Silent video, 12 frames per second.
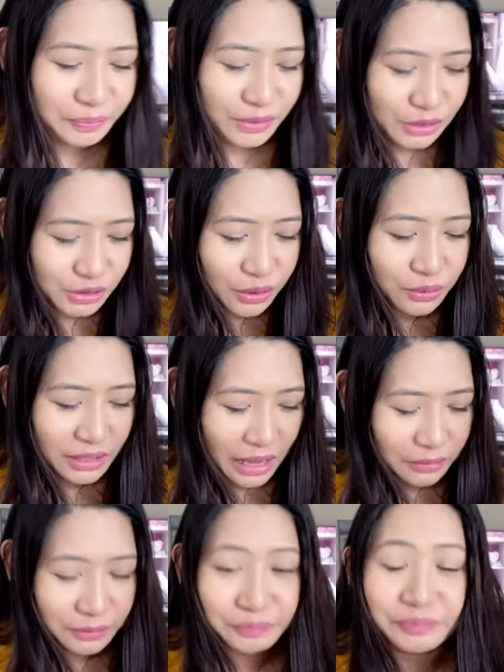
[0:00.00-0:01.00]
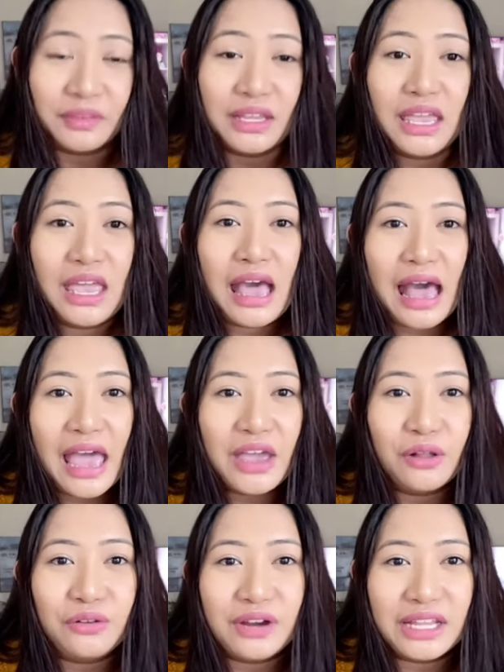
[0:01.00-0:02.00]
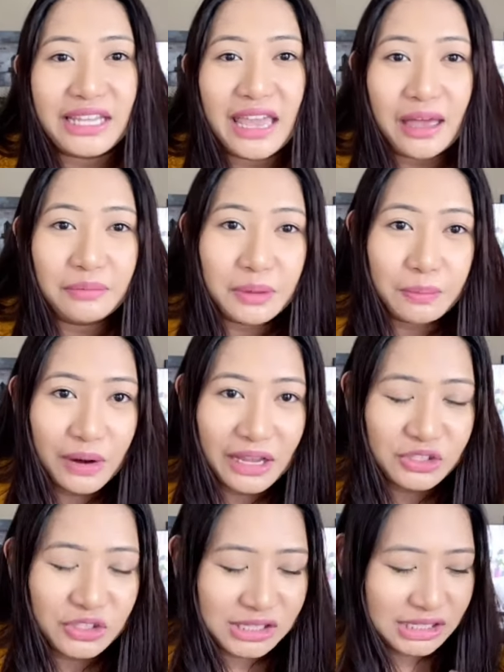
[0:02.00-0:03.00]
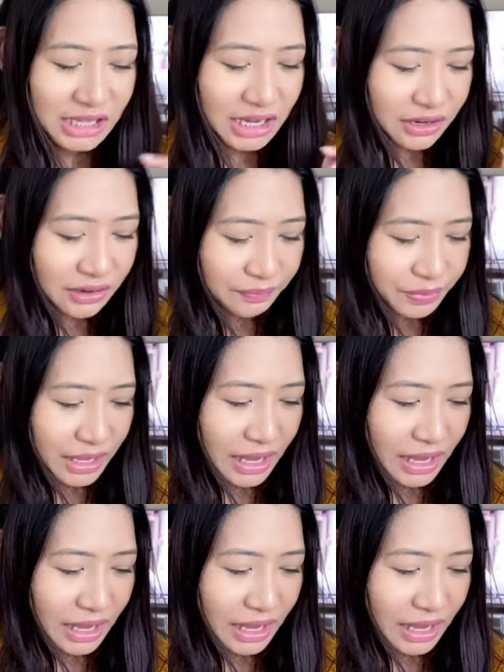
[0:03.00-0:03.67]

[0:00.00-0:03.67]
So now, I already have the branches here,